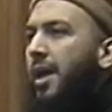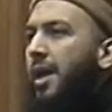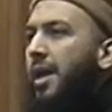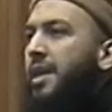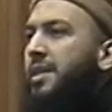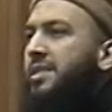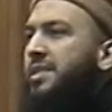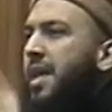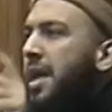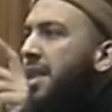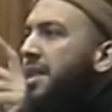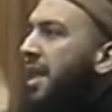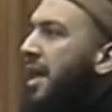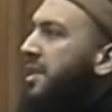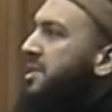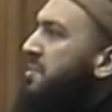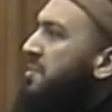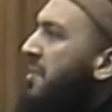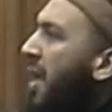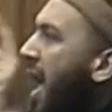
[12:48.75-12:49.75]
He said
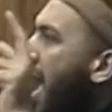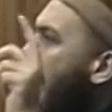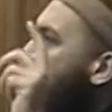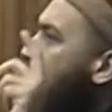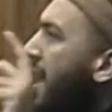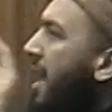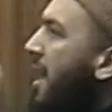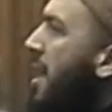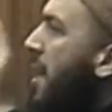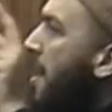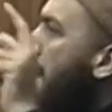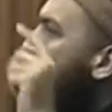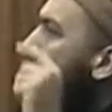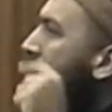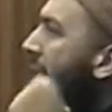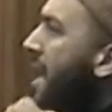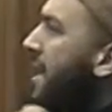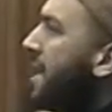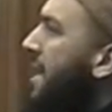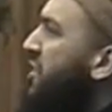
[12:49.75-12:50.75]
that my,
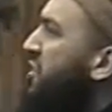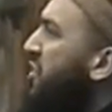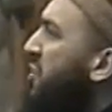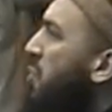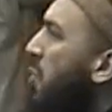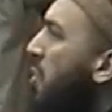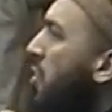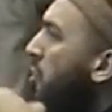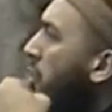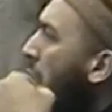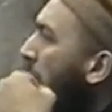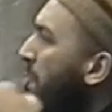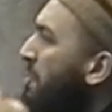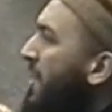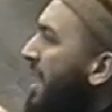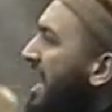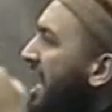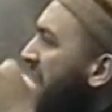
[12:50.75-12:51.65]
my nation will not be